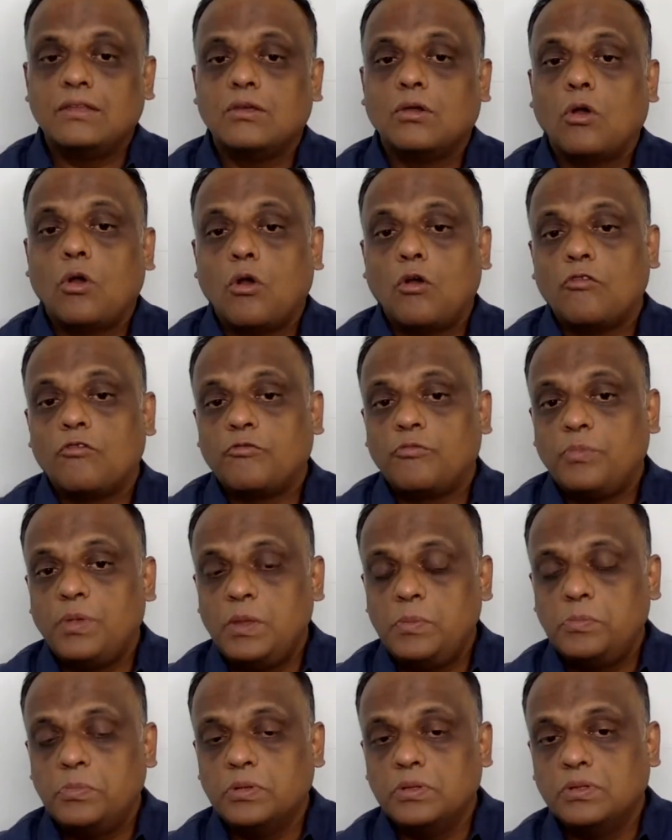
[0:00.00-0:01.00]
of
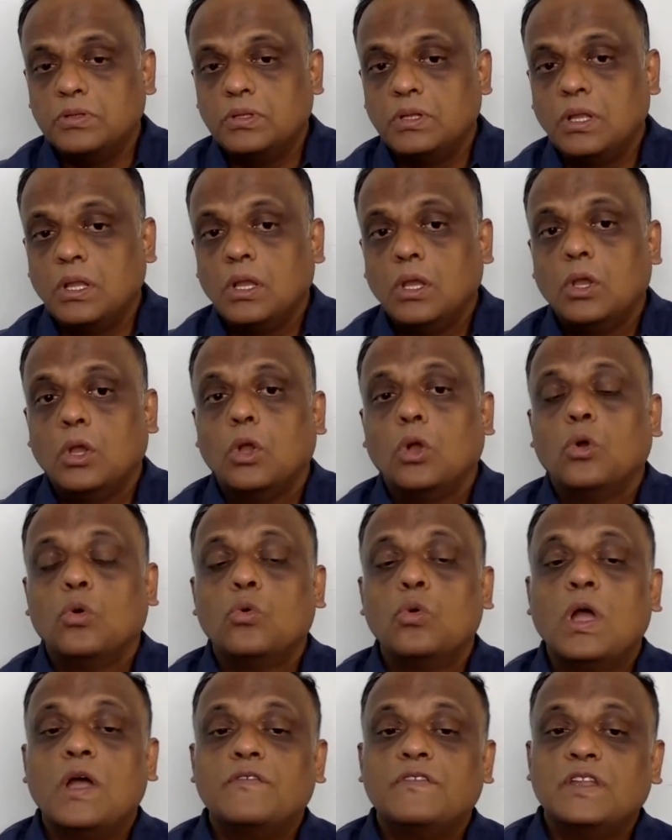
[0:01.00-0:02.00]
people who
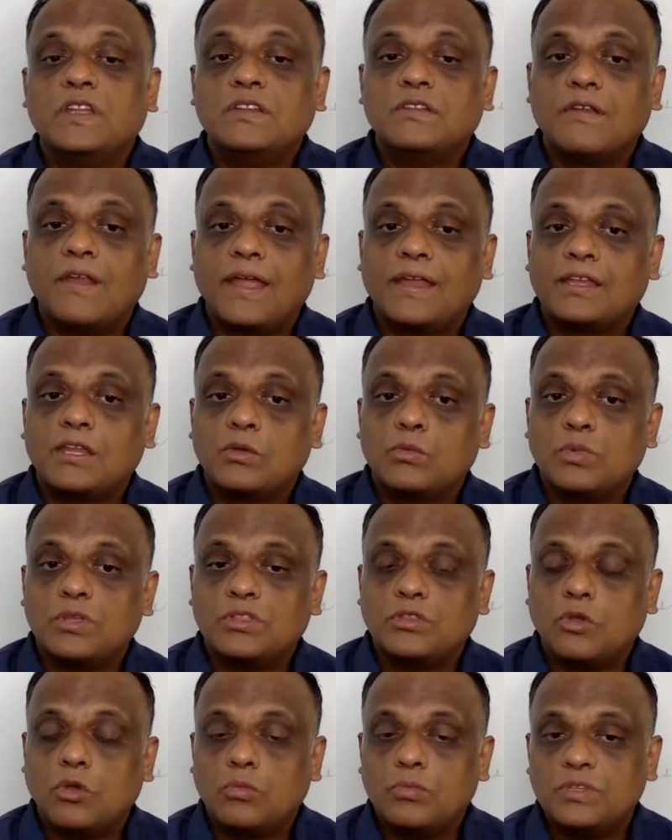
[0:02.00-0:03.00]
have interacted with
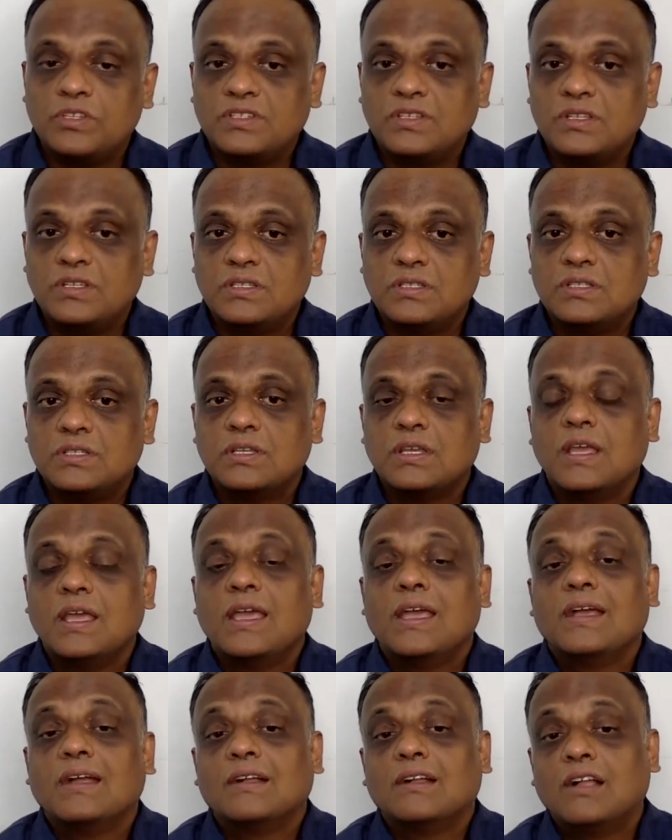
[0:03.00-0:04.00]
your business
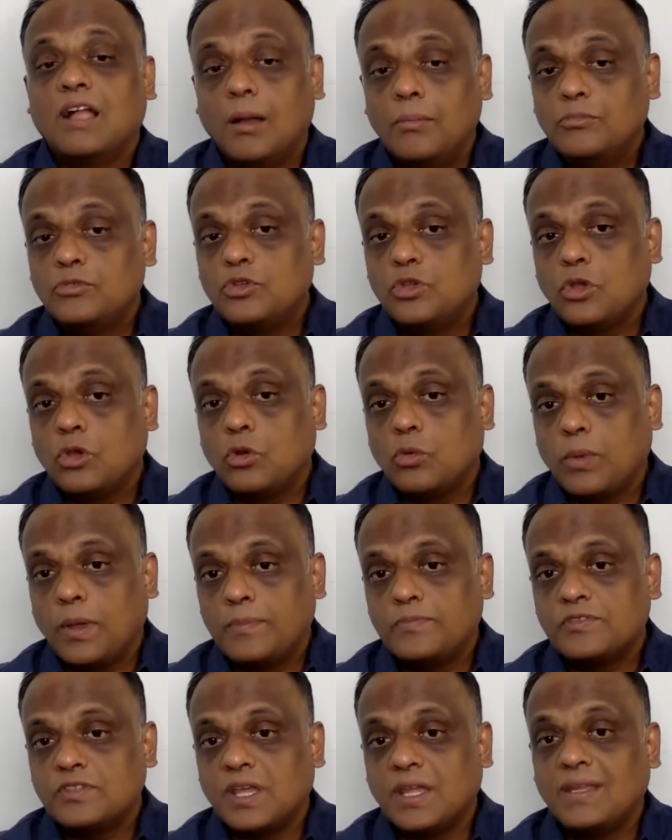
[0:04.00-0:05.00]
come to your
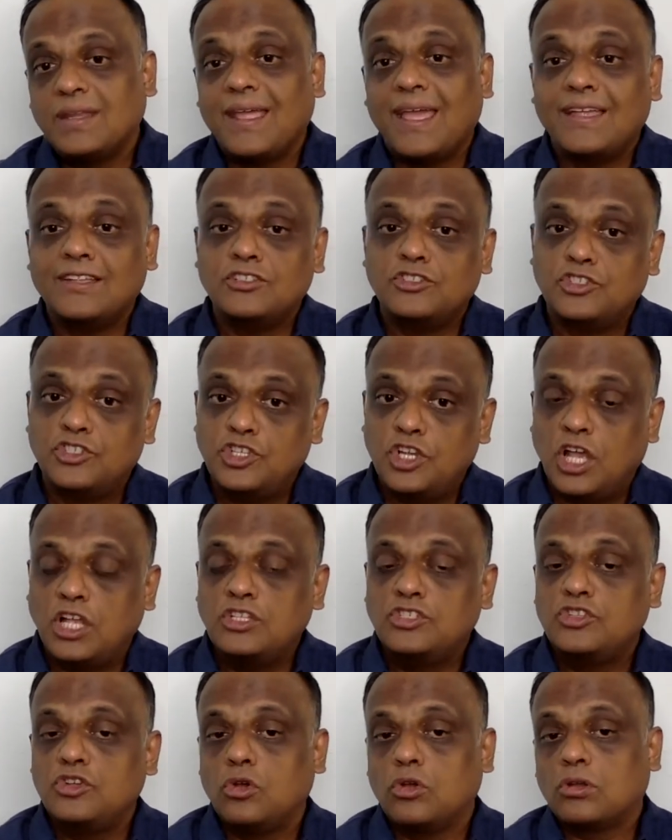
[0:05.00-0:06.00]
website and judge
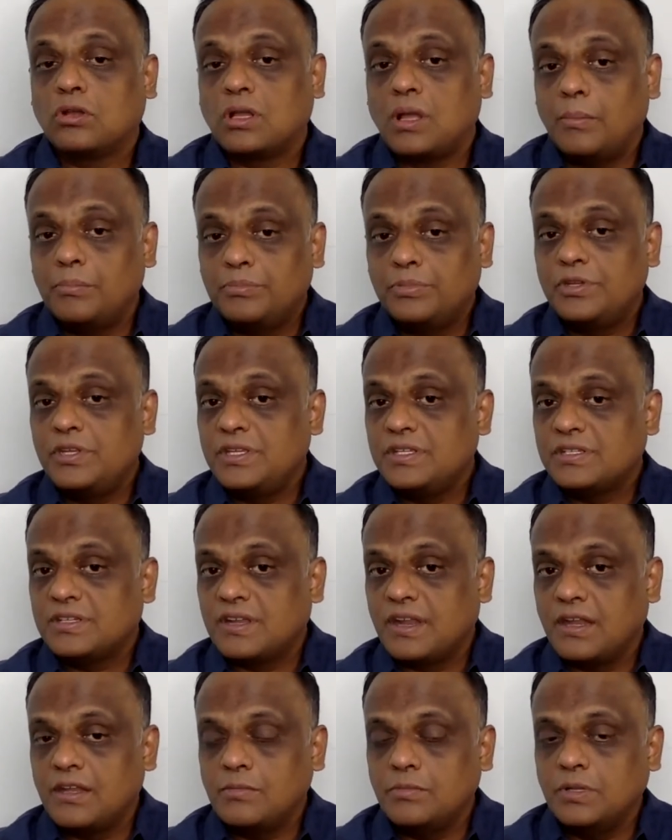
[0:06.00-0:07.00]
your company's
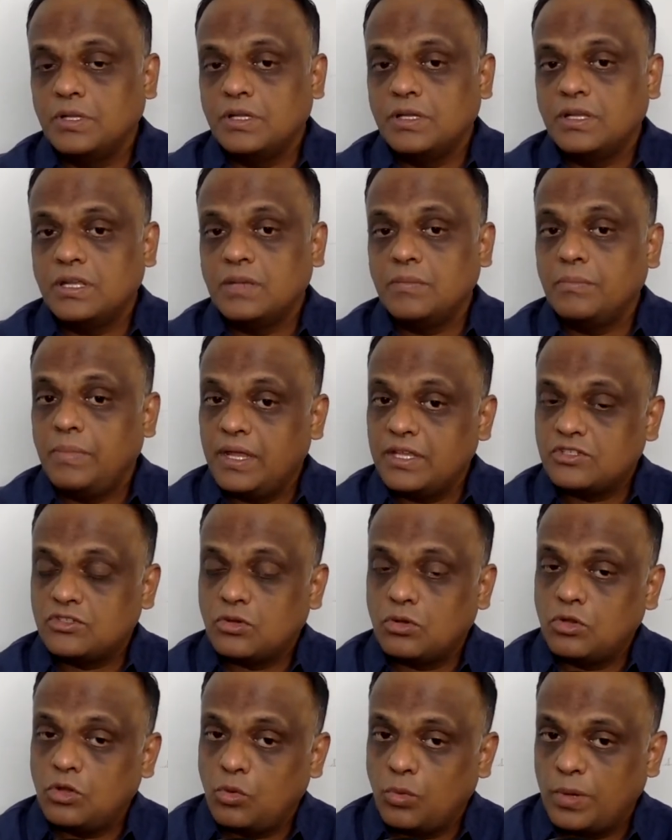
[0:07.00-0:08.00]
credibility based on
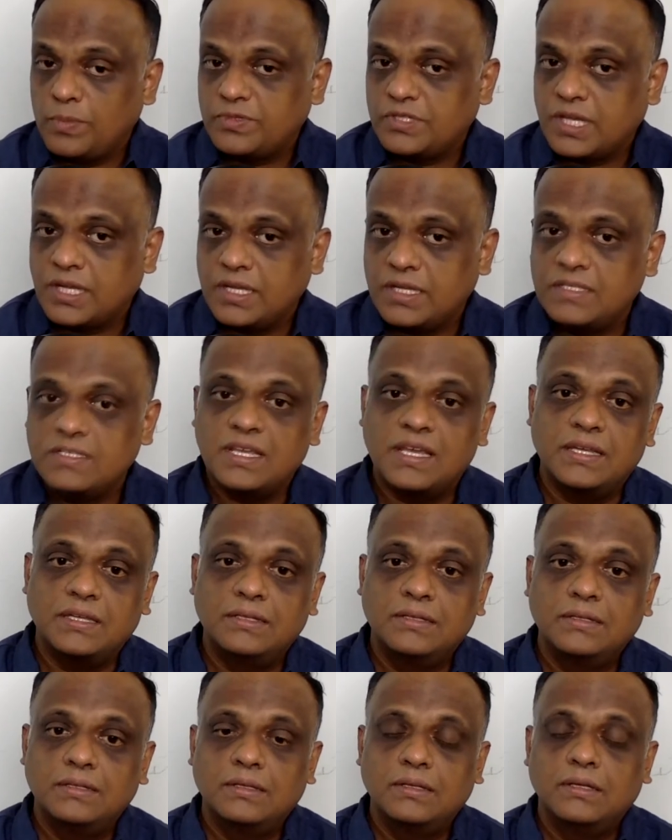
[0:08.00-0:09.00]
your website design?
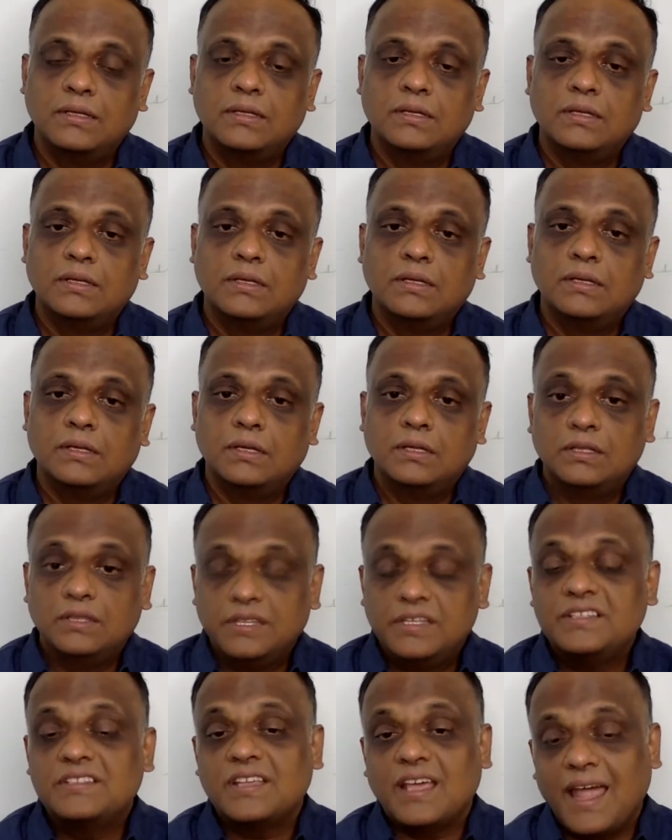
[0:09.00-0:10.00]

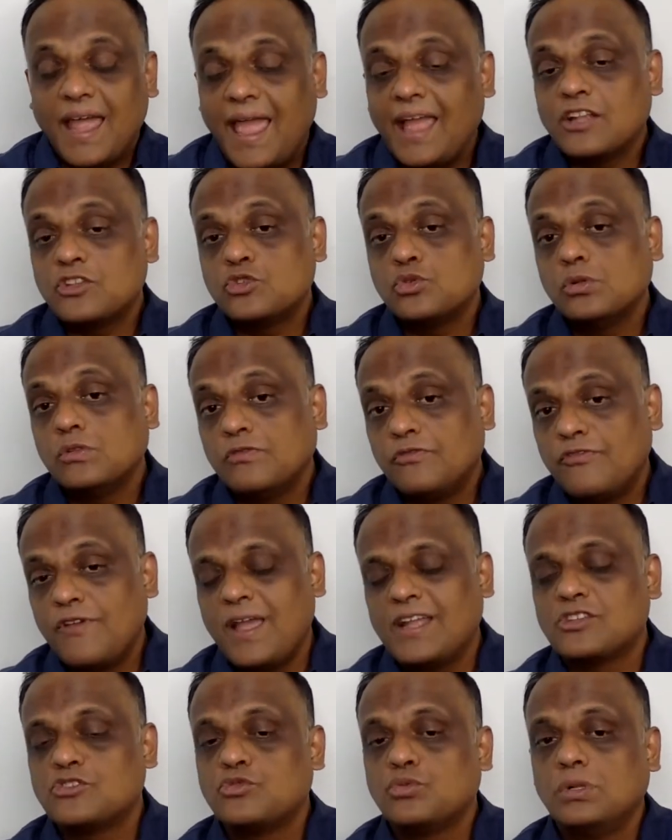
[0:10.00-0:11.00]
These are actual
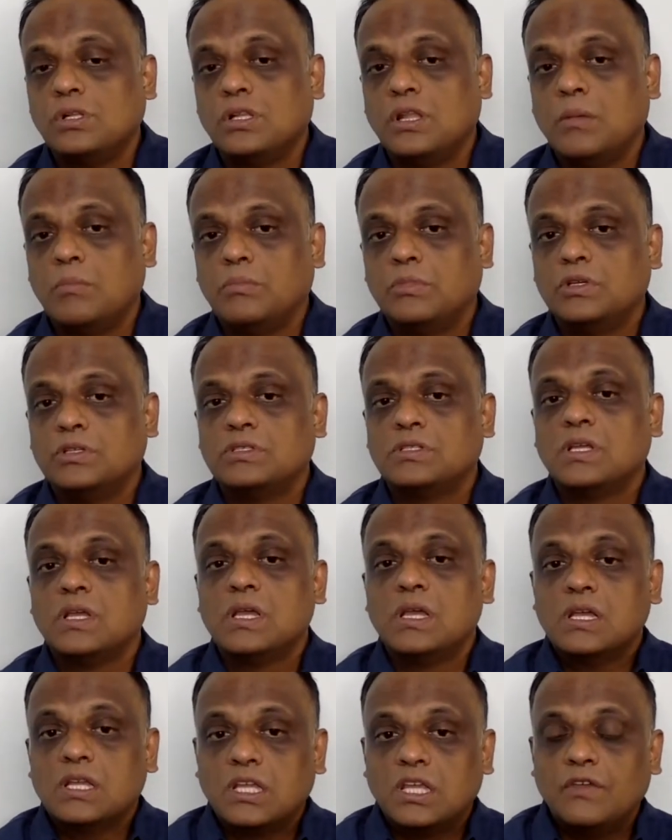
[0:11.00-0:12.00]
factual numbers
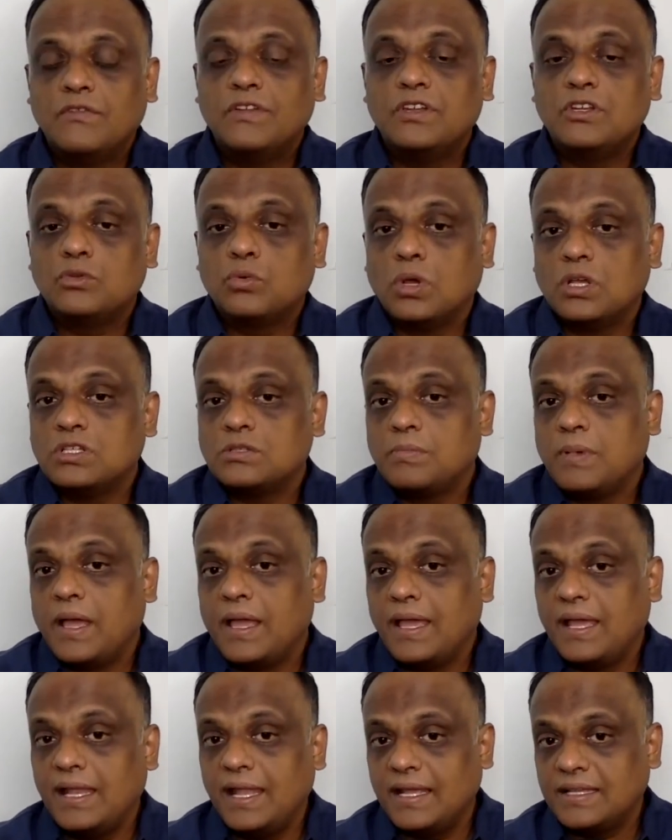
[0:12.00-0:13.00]
given to us by
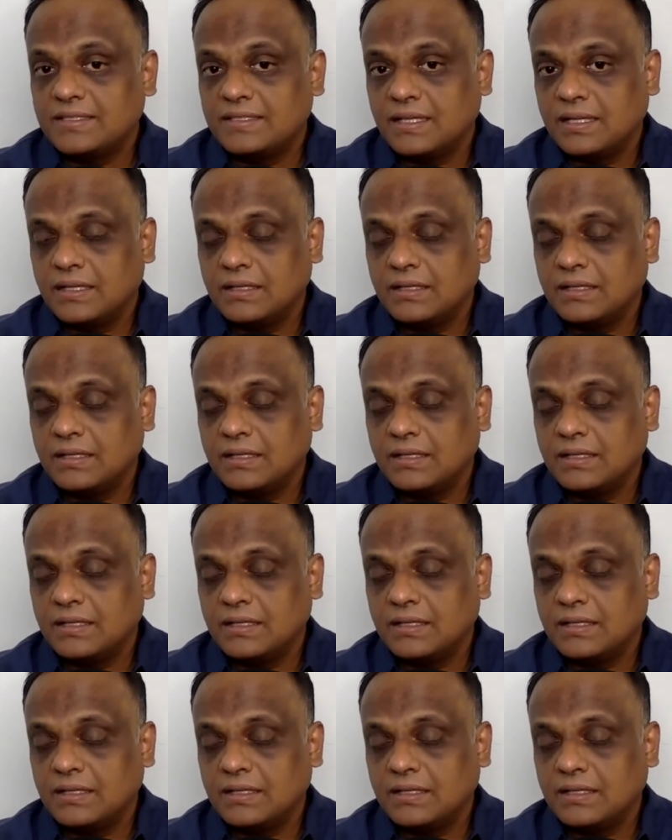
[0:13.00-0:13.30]
Alexa.